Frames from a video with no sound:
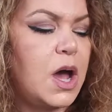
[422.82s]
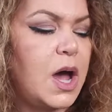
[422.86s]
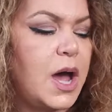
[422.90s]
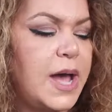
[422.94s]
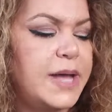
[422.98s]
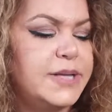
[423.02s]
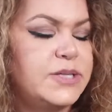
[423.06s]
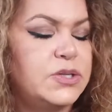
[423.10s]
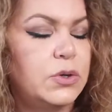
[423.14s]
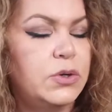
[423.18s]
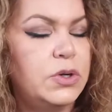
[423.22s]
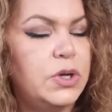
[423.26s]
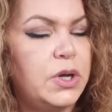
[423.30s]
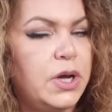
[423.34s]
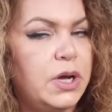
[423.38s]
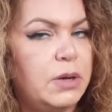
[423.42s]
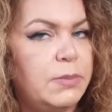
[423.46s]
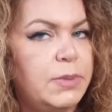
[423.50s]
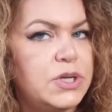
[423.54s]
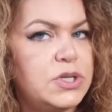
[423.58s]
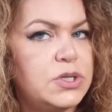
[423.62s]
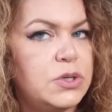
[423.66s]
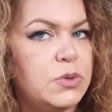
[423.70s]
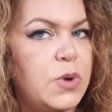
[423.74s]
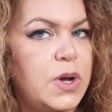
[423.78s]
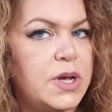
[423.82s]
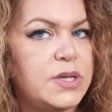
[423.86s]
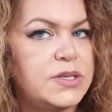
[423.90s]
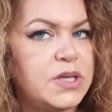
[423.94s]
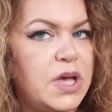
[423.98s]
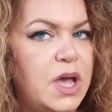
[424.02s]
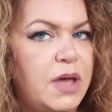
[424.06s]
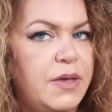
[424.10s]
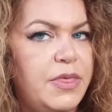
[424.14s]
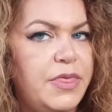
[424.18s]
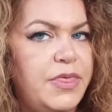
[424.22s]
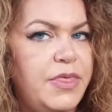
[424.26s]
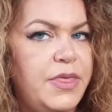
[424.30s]
I don't know how much it was.
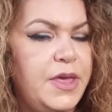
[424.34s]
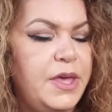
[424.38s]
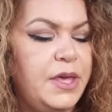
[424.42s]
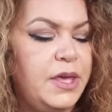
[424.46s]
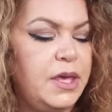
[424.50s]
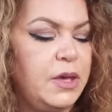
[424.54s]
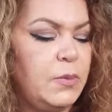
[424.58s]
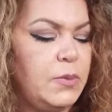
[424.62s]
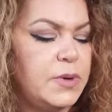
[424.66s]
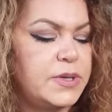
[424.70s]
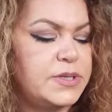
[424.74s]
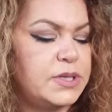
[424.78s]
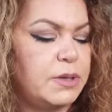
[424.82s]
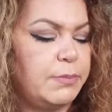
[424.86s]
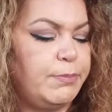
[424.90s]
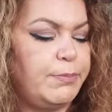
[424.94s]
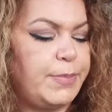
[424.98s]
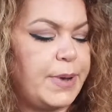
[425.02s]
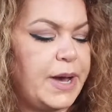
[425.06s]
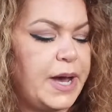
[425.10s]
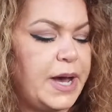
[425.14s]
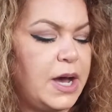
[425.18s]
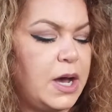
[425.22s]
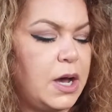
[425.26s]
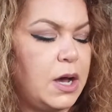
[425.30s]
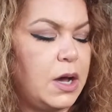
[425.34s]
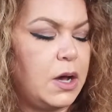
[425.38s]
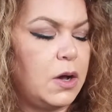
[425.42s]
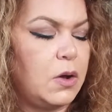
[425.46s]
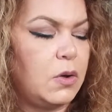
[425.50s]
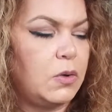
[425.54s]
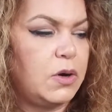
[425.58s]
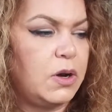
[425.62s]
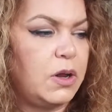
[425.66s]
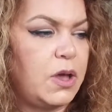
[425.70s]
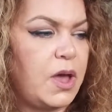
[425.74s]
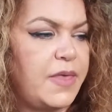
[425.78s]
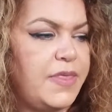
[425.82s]
I think it was like
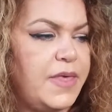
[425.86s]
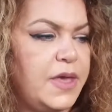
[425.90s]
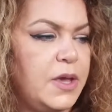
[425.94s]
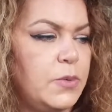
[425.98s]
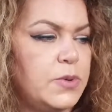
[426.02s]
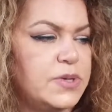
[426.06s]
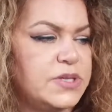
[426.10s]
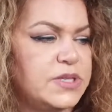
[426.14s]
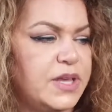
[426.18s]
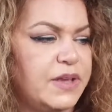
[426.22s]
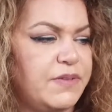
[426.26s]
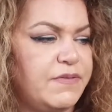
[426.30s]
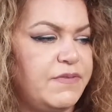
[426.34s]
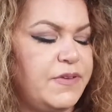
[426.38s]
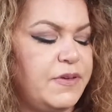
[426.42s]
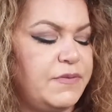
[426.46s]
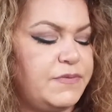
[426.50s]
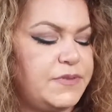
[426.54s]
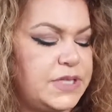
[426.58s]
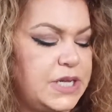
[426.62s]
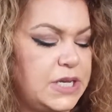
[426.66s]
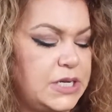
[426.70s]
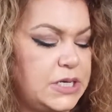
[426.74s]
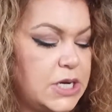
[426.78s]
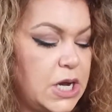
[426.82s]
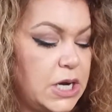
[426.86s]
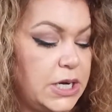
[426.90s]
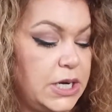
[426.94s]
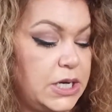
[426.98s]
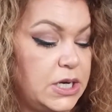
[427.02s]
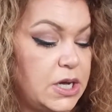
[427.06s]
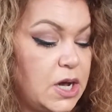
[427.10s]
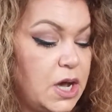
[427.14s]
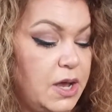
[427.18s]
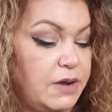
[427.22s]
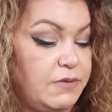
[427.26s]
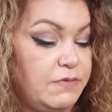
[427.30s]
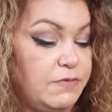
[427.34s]

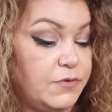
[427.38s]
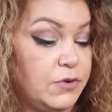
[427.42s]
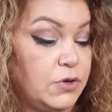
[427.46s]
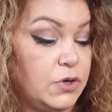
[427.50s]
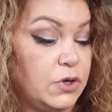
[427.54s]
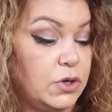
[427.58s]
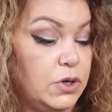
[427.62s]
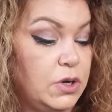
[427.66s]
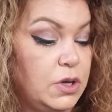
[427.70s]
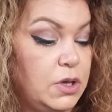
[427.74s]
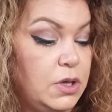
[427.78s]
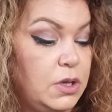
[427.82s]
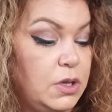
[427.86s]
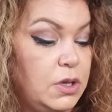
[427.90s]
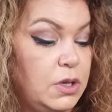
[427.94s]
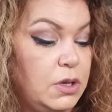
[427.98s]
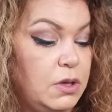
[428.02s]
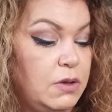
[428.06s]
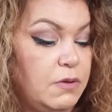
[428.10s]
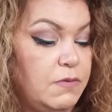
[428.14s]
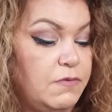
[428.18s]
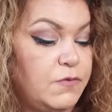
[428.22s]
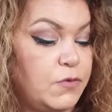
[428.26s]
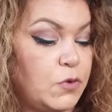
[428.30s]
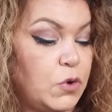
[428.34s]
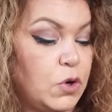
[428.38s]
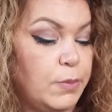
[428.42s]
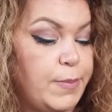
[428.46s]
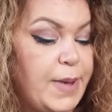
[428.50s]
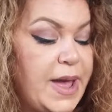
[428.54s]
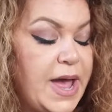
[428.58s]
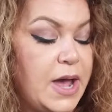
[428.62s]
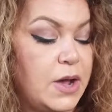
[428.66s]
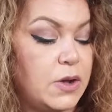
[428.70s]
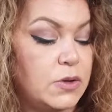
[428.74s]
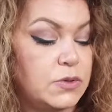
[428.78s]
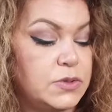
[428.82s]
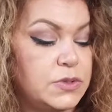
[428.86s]
$15.99 for 4
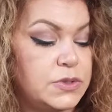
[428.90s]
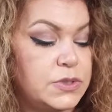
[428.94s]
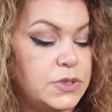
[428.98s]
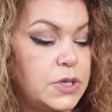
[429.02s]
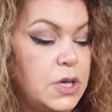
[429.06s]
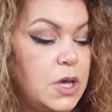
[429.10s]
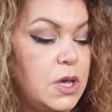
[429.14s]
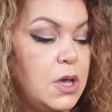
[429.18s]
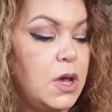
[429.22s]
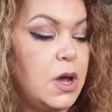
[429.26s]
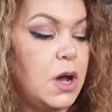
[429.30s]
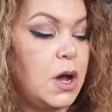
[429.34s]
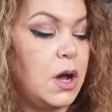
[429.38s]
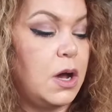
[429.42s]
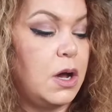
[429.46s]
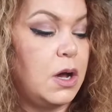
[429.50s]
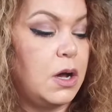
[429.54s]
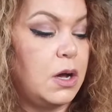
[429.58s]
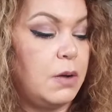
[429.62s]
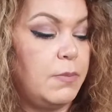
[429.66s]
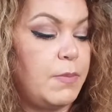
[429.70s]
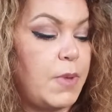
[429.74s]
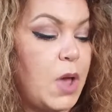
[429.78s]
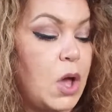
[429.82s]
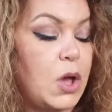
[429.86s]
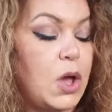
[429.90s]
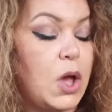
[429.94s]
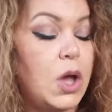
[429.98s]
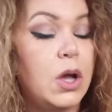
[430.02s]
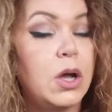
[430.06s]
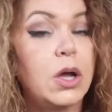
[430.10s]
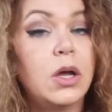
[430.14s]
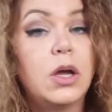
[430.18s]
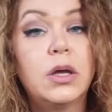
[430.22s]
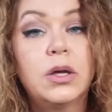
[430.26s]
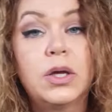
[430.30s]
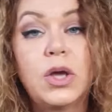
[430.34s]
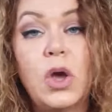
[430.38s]
pounds.
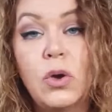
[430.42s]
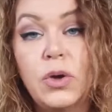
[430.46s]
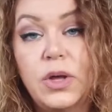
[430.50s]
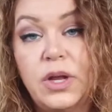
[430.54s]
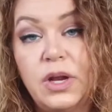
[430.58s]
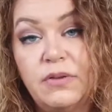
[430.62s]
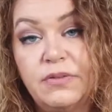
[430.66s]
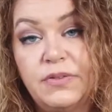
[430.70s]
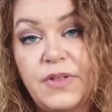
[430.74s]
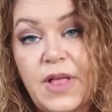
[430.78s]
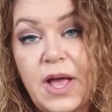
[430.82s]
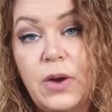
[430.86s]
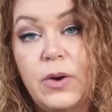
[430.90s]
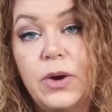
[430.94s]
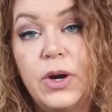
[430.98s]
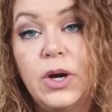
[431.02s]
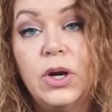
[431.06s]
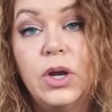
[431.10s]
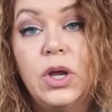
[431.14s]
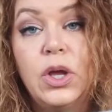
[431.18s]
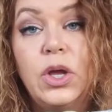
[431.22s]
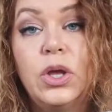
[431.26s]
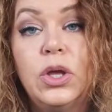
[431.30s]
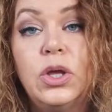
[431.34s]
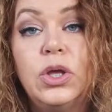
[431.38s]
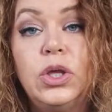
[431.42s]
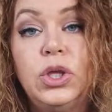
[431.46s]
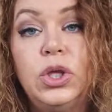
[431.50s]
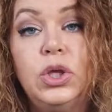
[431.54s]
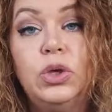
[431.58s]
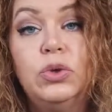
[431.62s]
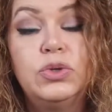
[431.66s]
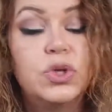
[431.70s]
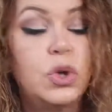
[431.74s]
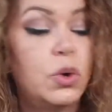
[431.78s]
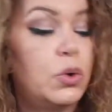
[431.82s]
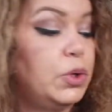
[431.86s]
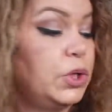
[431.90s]
Coconut flour.
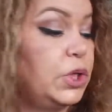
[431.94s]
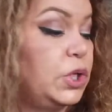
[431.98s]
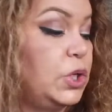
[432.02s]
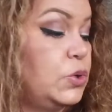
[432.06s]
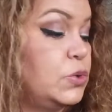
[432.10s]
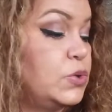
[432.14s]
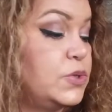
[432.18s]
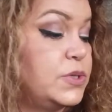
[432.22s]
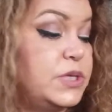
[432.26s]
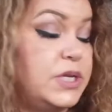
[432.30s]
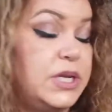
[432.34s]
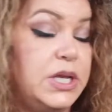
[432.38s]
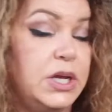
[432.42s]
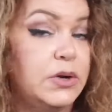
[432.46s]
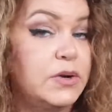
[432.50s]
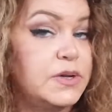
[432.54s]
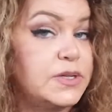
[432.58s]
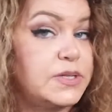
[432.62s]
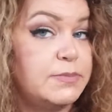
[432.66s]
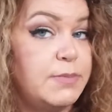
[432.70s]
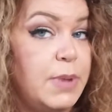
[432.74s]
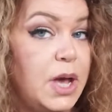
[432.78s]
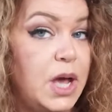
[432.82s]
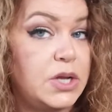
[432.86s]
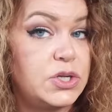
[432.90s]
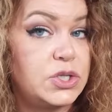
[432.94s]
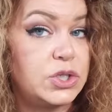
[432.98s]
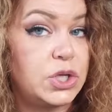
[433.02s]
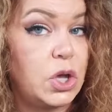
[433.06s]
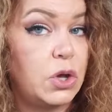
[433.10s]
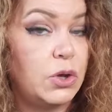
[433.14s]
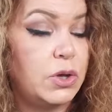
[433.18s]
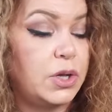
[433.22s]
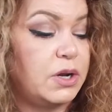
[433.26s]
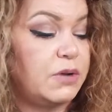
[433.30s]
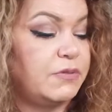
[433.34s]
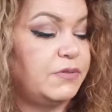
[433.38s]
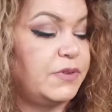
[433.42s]
You don't use near as much
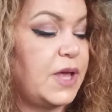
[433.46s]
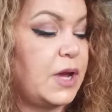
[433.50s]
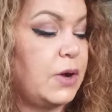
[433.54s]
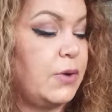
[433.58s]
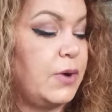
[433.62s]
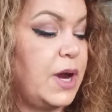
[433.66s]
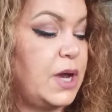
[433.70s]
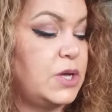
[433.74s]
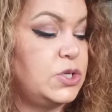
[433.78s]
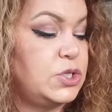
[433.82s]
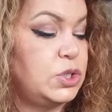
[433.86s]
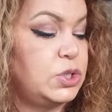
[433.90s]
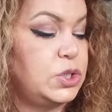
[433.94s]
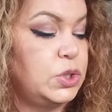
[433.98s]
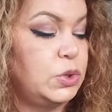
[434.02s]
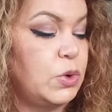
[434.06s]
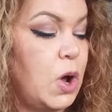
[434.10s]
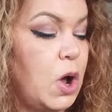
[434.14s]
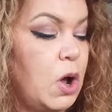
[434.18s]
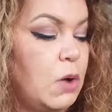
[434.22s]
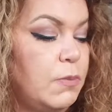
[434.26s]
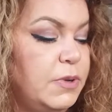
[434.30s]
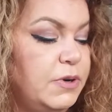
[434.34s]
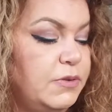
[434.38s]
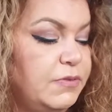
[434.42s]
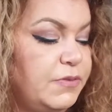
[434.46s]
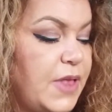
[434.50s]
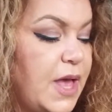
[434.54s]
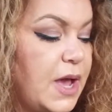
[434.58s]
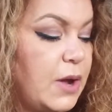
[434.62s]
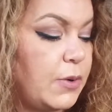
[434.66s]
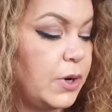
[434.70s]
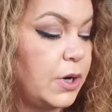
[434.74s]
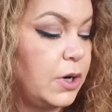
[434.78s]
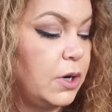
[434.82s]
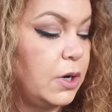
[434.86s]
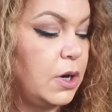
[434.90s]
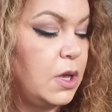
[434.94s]
coconut flour as you do almond
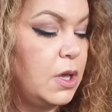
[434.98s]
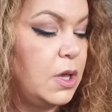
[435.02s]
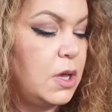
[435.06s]
flour.